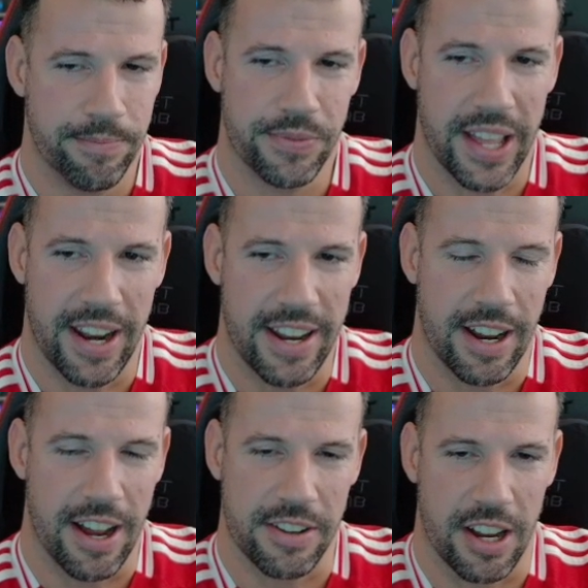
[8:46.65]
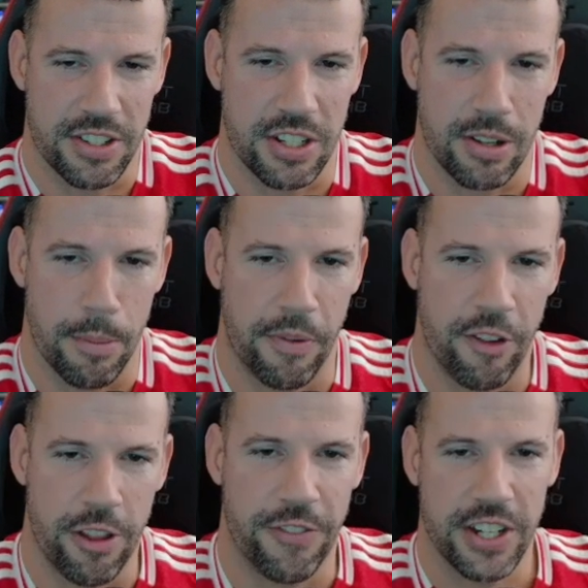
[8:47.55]
And I just prefer
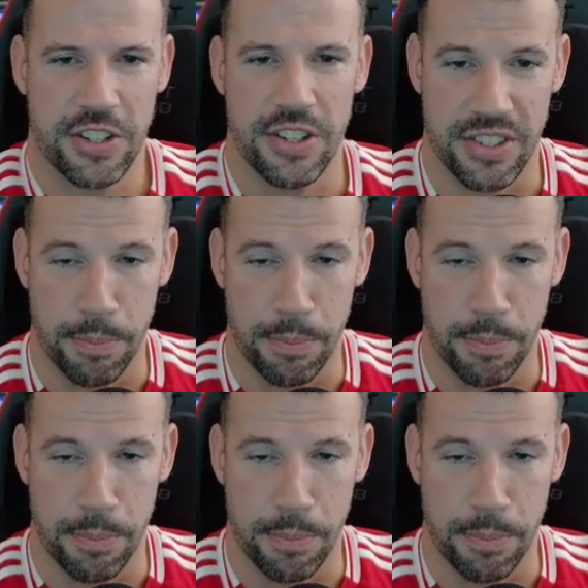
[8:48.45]
the fixtures,